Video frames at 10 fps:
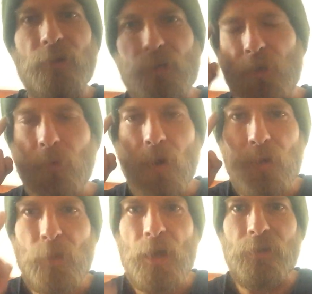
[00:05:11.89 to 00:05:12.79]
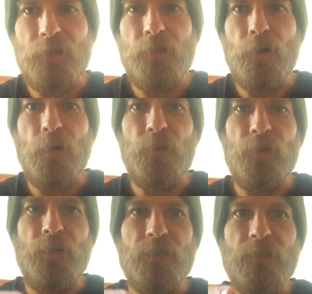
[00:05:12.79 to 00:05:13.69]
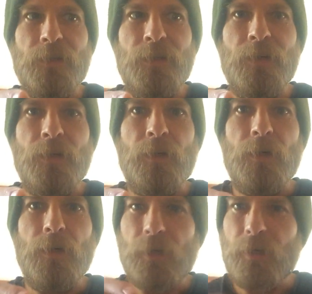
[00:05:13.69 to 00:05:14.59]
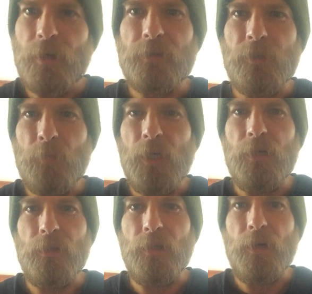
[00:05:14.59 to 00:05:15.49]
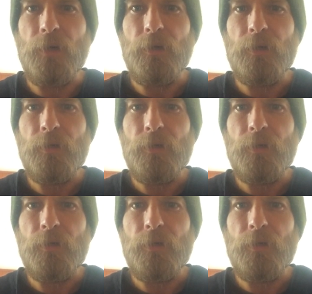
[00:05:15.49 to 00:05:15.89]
then you automatically know that there's a connected meaning there.